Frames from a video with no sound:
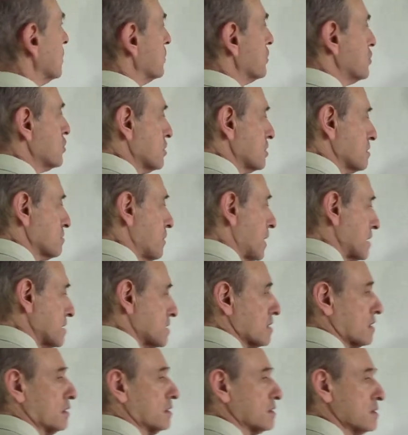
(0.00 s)
which is
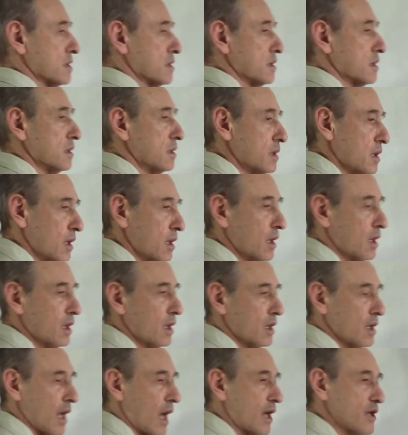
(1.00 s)
basically the
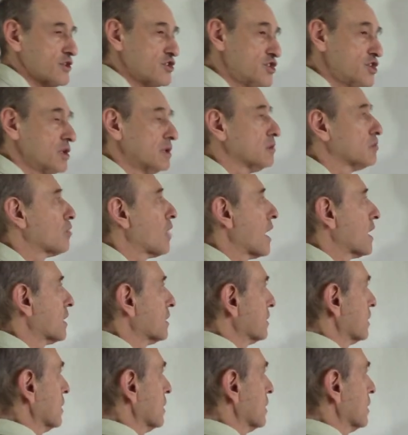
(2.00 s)
ideal rocket